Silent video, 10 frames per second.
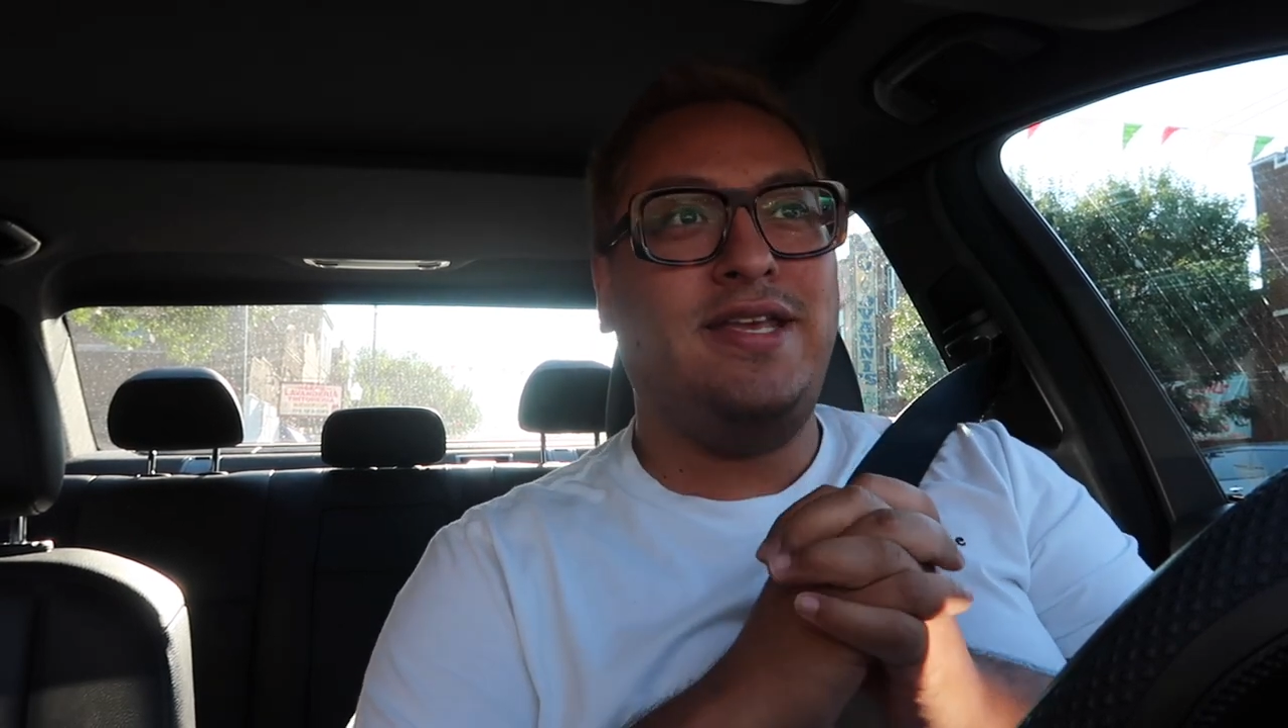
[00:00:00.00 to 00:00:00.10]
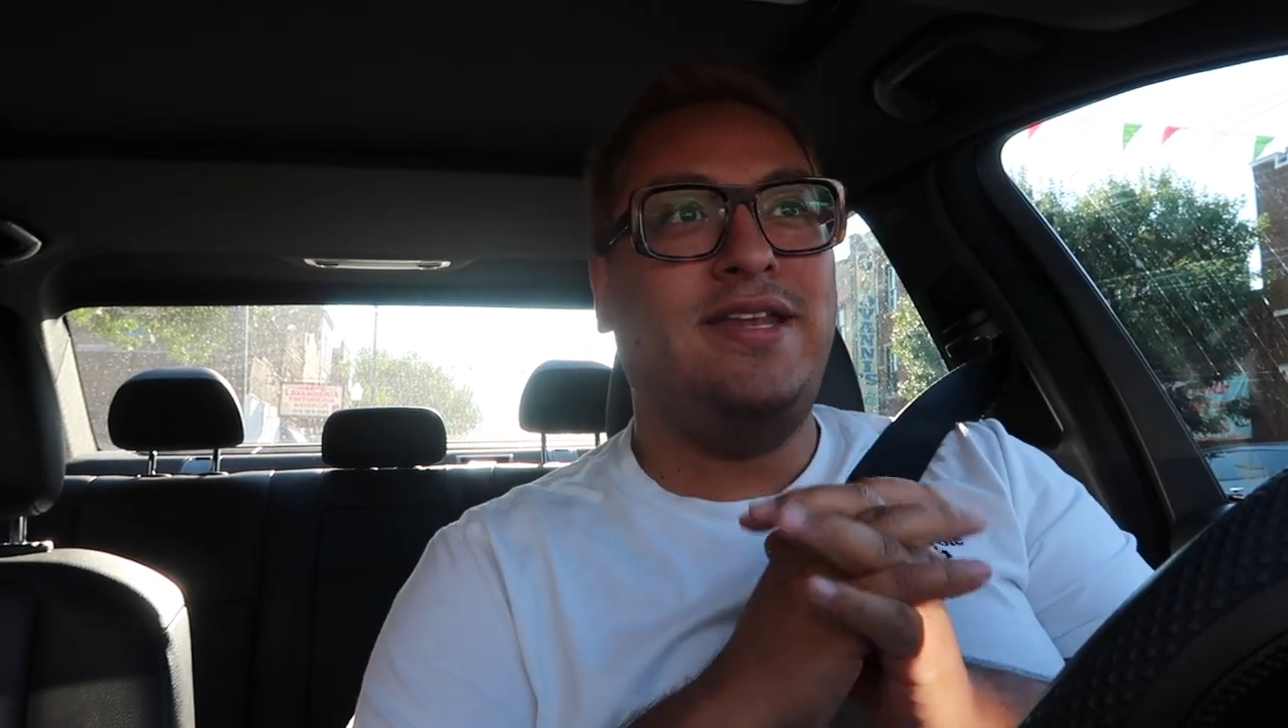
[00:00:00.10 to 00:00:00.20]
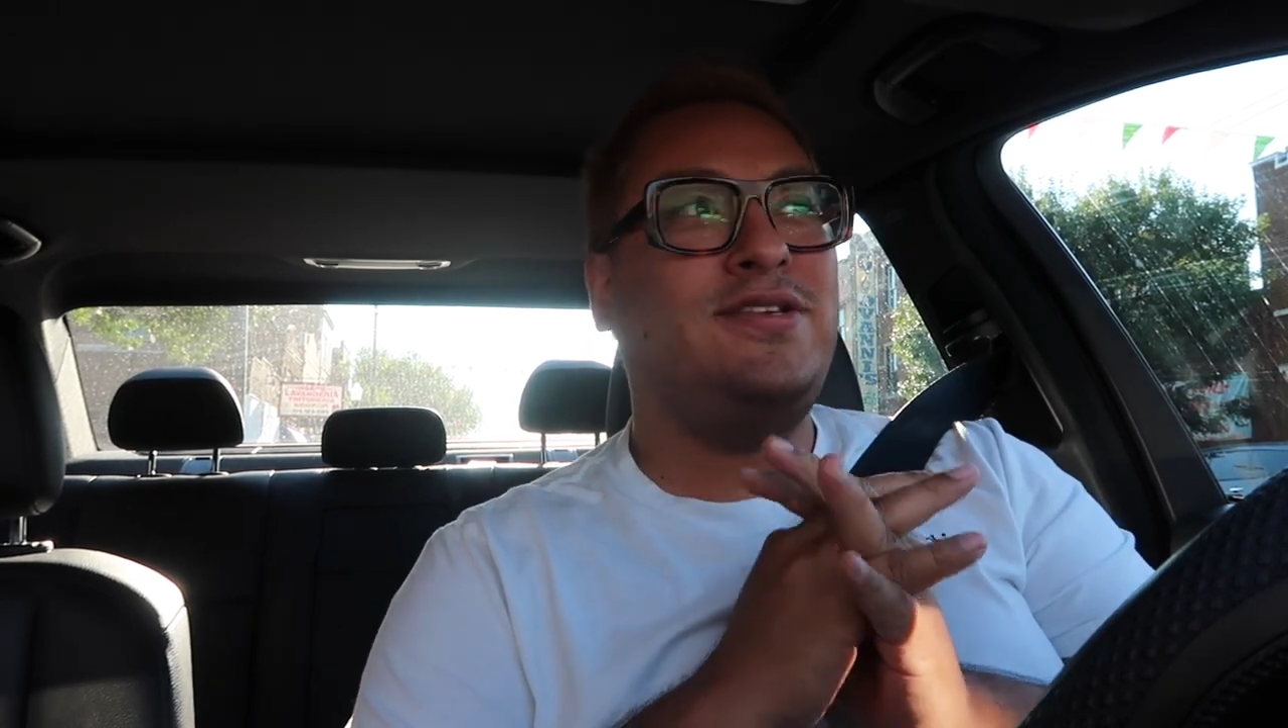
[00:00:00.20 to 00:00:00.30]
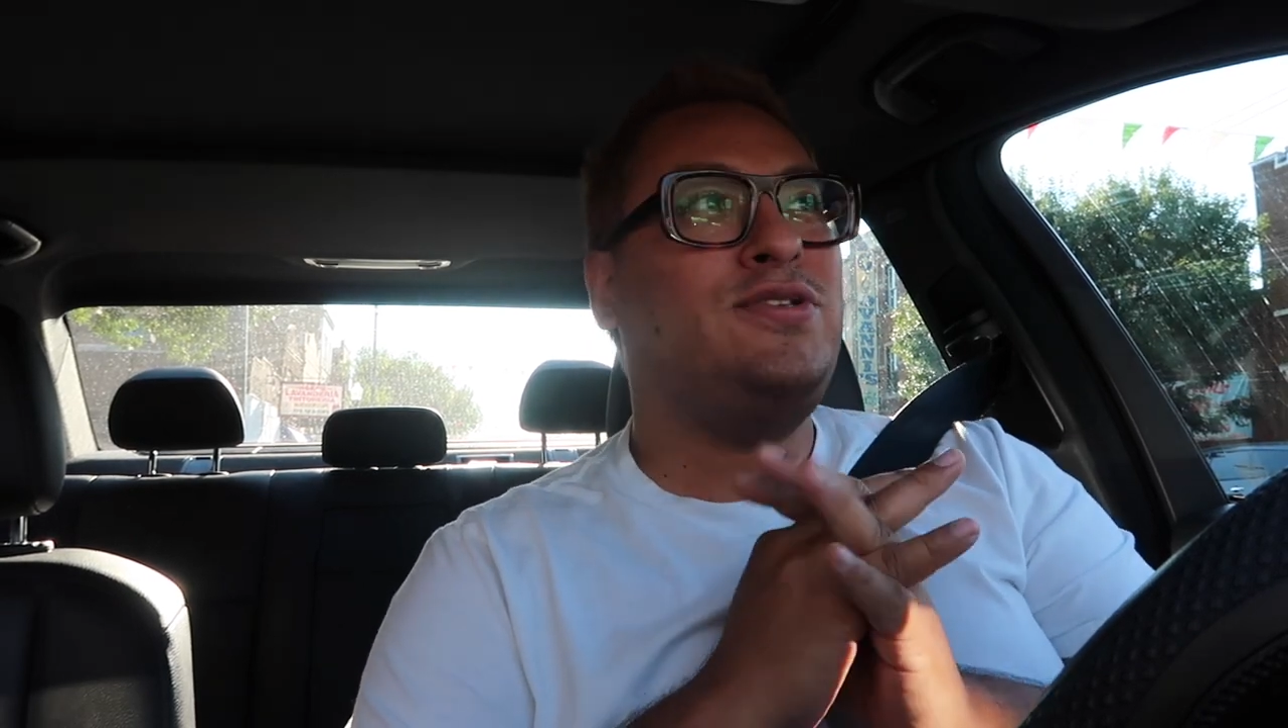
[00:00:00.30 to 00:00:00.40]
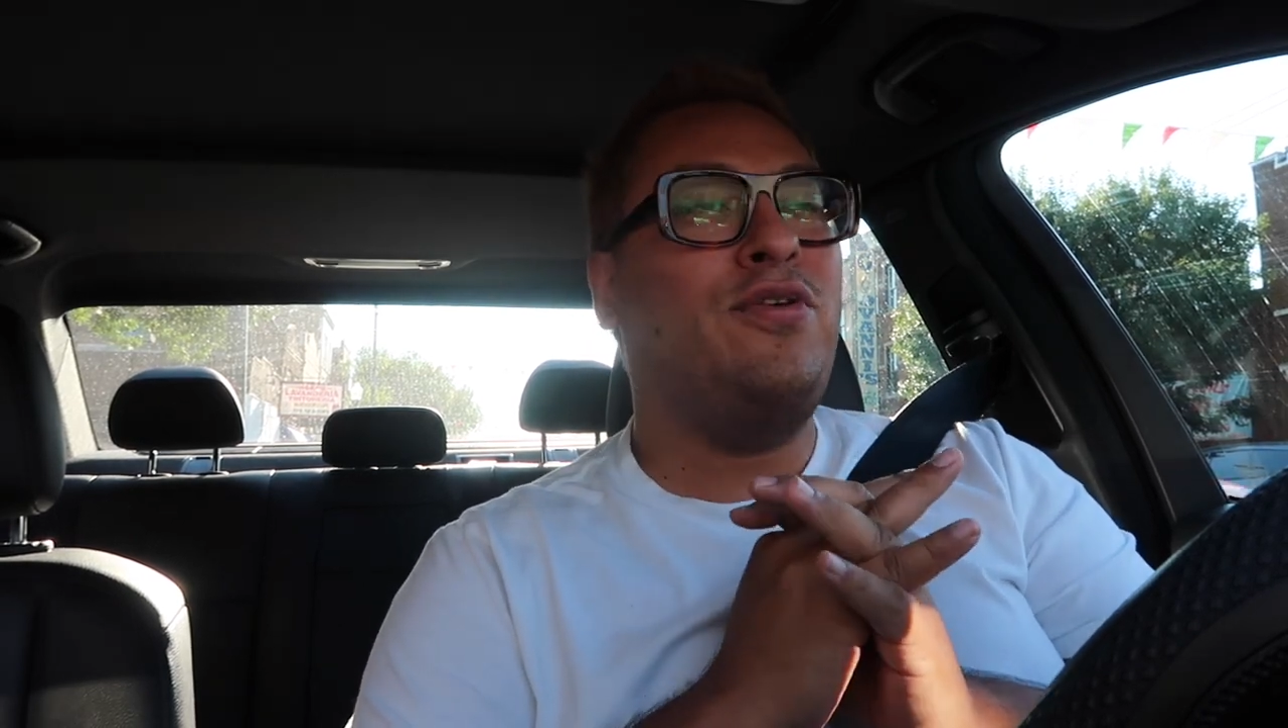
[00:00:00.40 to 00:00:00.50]
It
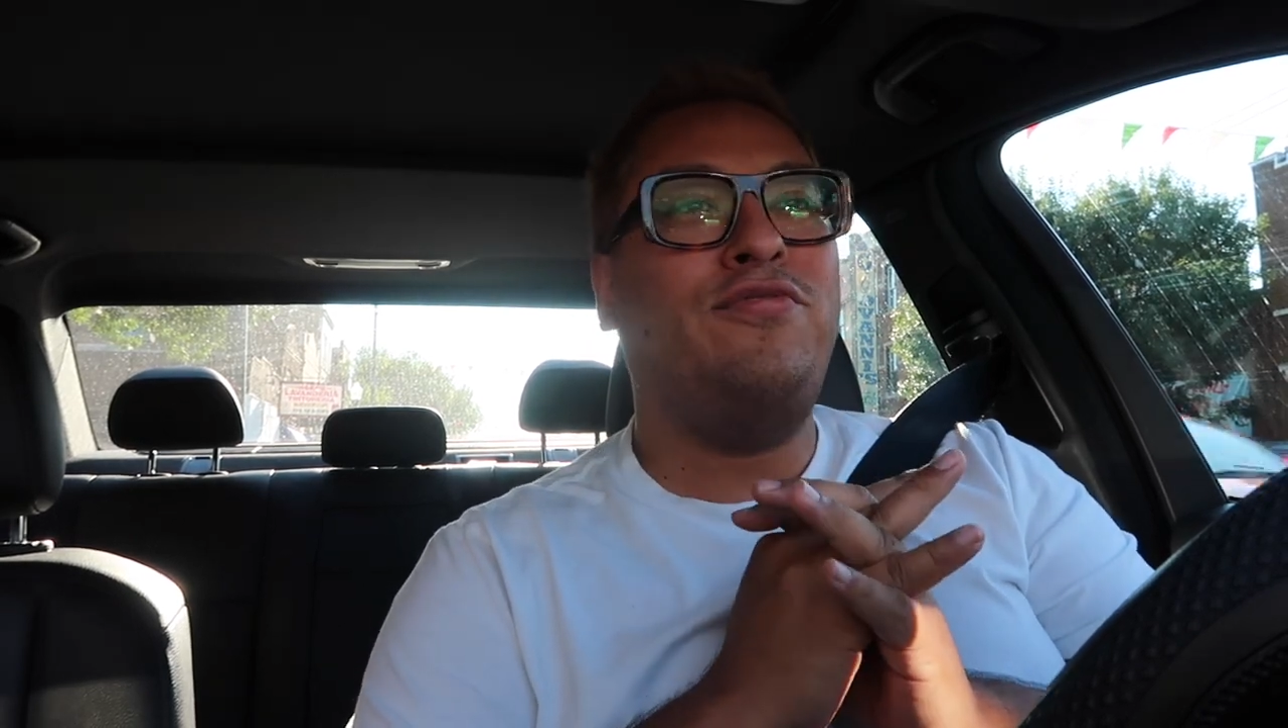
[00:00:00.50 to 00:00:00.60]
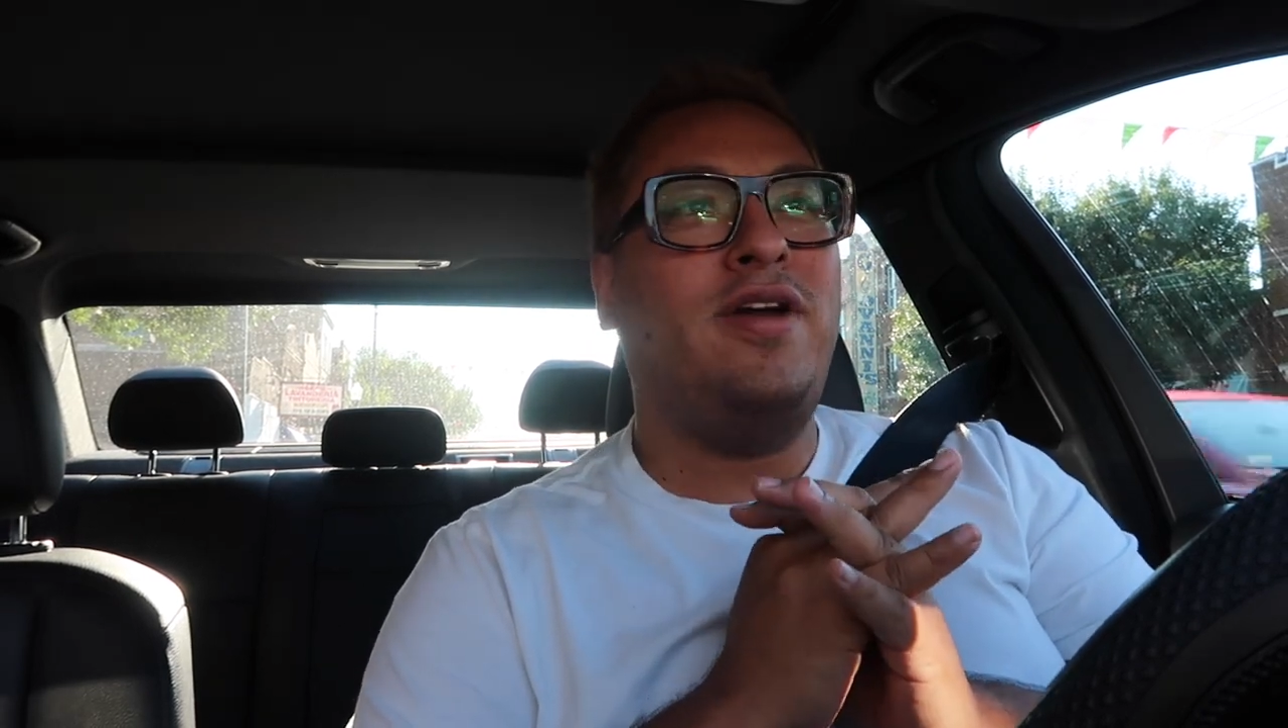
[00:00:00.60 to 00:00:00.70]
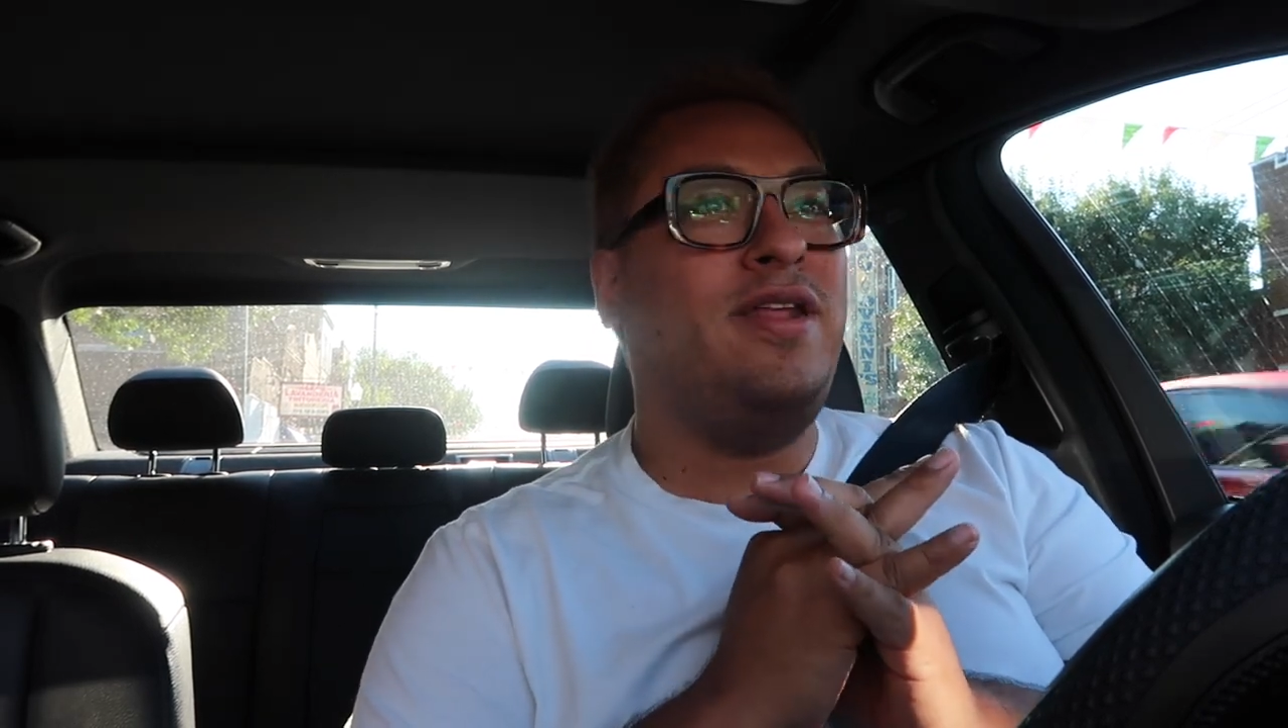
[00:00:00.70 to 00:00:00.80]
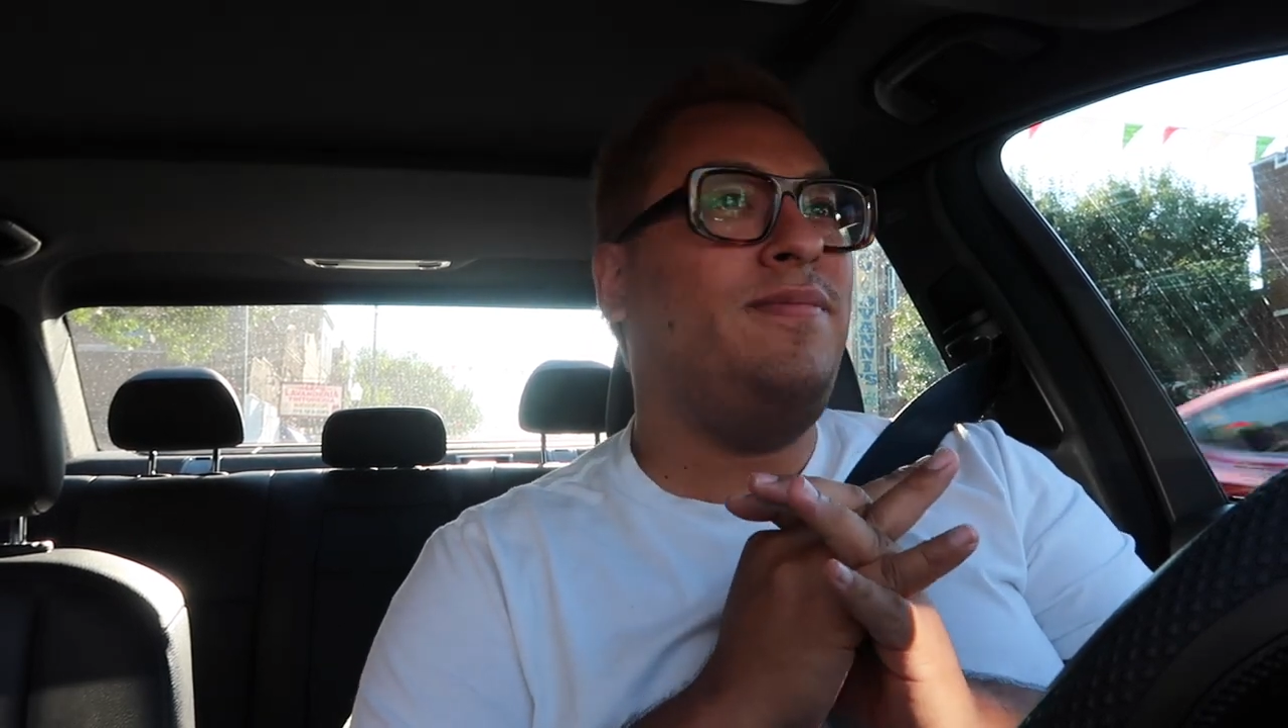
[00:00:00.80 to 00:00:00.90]
is so funny